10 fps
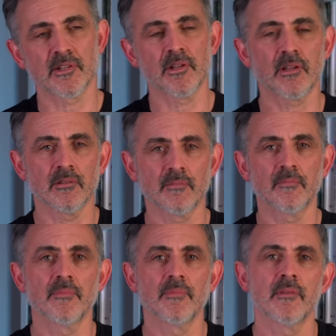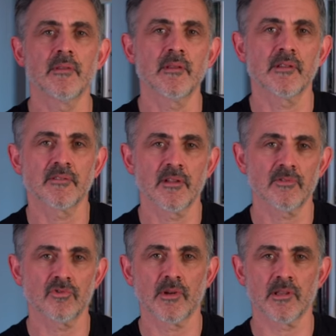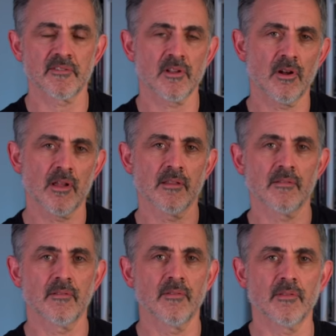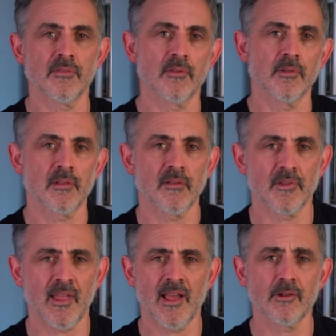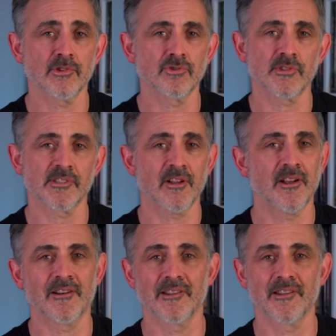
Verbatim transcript: So you can, you can start drawing a sky and doing stuff like that. How do you draw a sky?